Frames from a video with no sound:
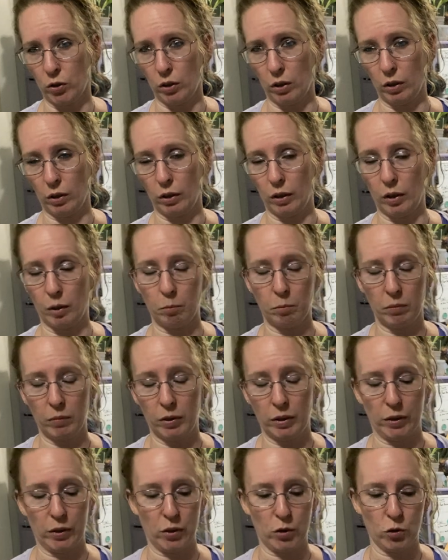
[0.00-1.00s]
all of them
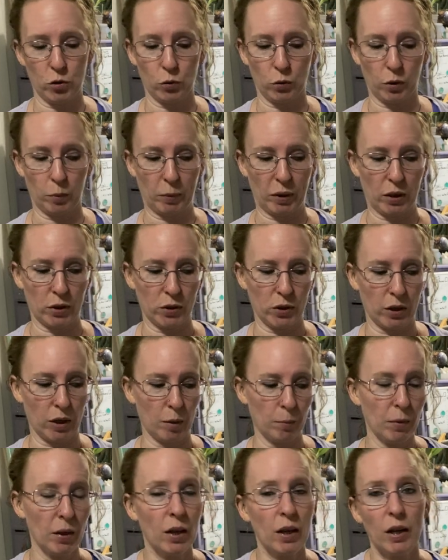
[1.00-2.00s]
in this short amount of
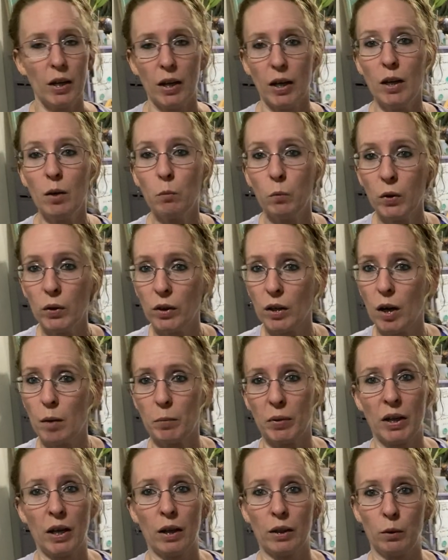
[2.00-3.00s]
time. It would not
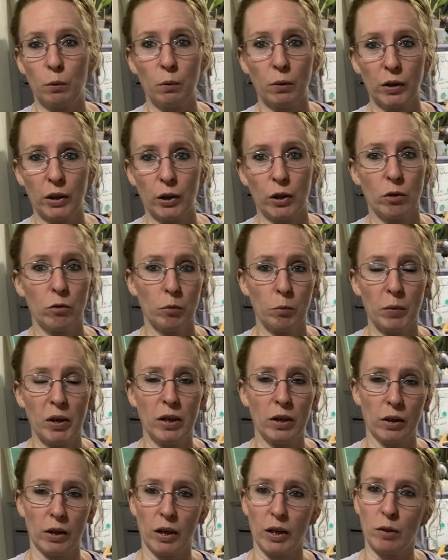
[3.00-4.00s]
be out of the ordinary for me
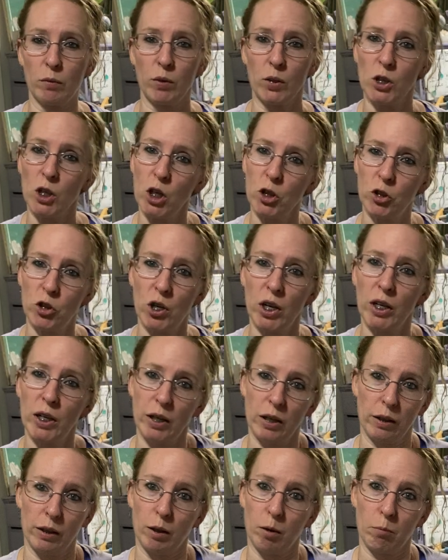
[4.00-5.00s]
to not even touch any
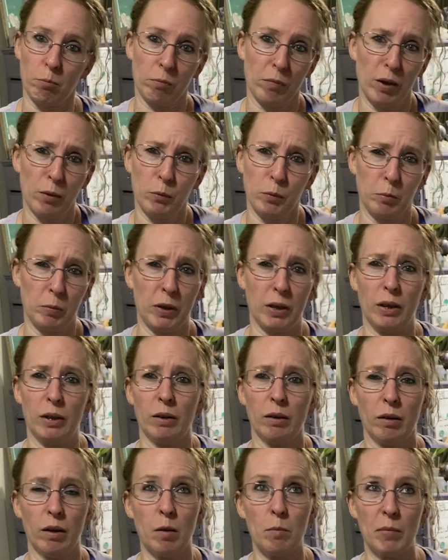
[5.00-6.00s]
of them. That would
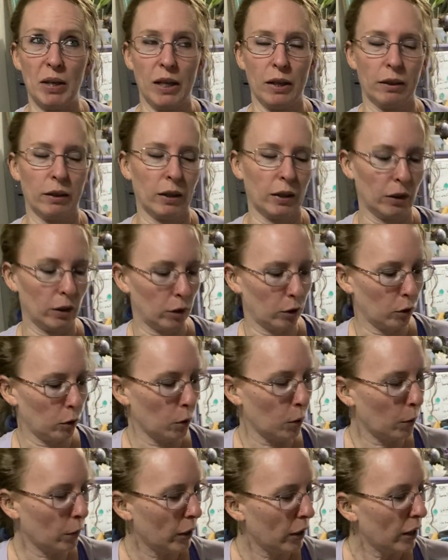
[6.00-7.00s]
be a me thing to
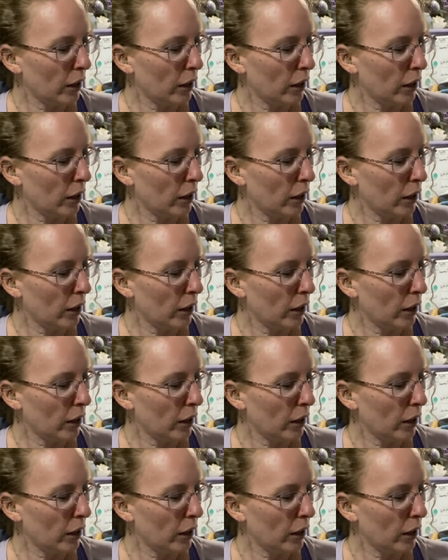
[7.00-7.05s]
do.